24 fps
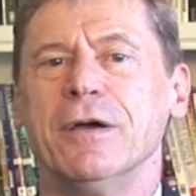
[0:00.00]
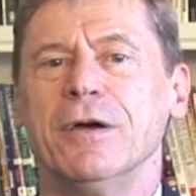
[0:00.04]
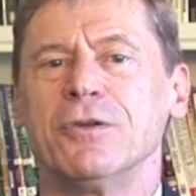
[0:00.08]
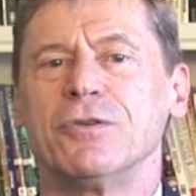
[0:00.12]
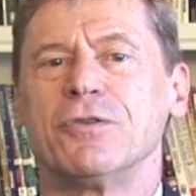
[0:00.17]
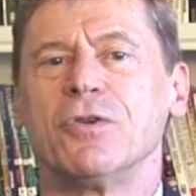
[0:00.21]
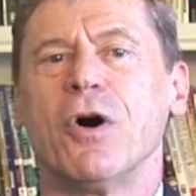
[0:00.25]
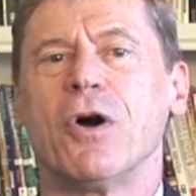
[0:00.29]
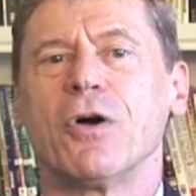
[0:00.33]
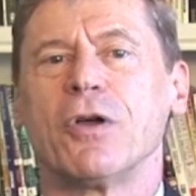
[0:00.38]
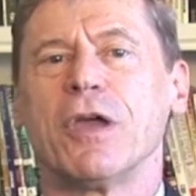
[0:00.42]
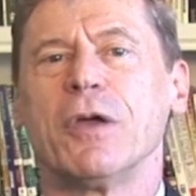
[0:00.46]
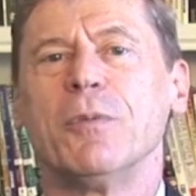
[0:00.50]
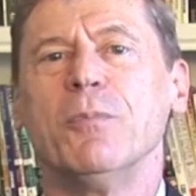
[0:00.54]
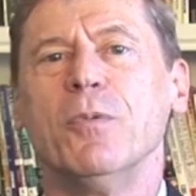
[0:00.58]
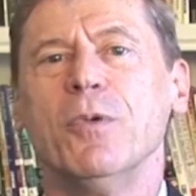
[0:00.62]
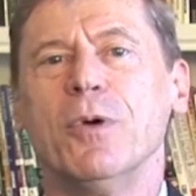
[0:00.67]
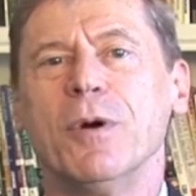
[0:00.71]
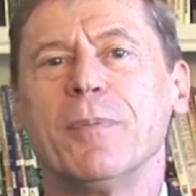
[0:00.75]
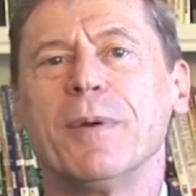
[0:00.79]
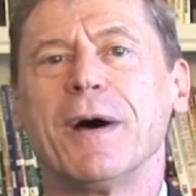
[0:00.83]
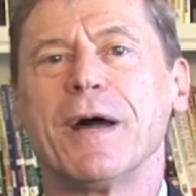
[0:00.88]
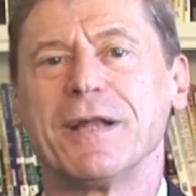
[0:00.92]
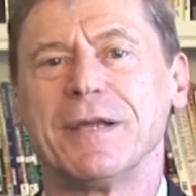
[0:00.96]
talking
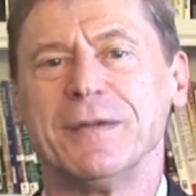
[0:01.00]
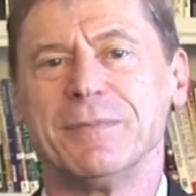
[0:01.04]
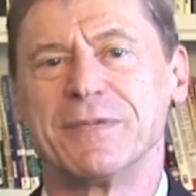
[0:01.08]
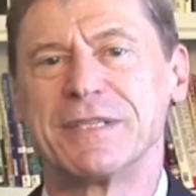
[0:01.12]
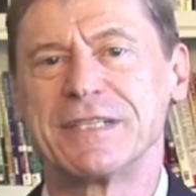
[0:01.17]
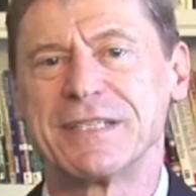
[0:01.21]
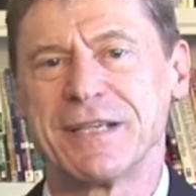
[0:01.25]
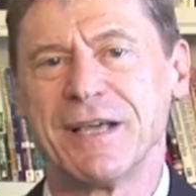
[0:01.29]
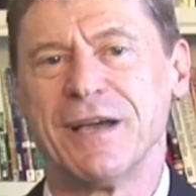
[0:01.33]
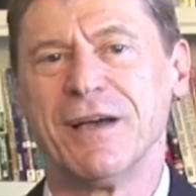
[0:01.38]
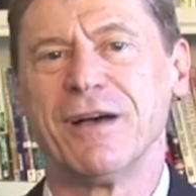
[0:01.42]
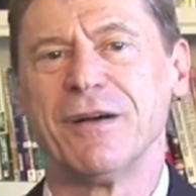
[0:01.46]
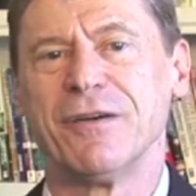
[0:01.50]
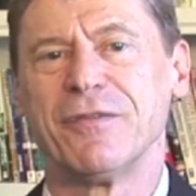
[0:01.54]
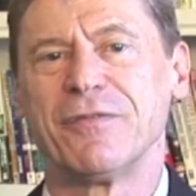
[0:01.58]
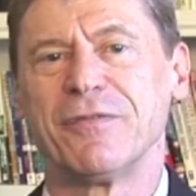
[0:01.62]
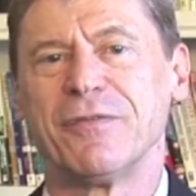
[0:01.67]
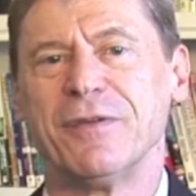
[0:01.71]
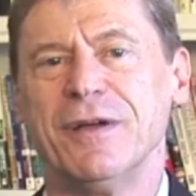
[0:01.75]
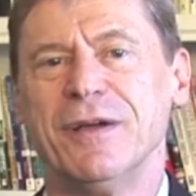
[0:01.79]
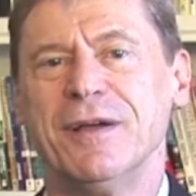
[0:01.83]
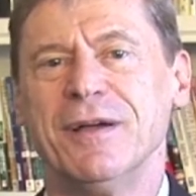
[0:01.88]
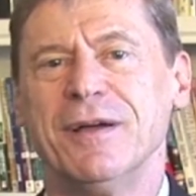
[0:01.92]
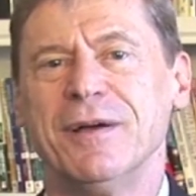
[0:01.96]
more about
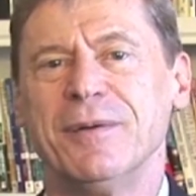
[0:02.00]
himself,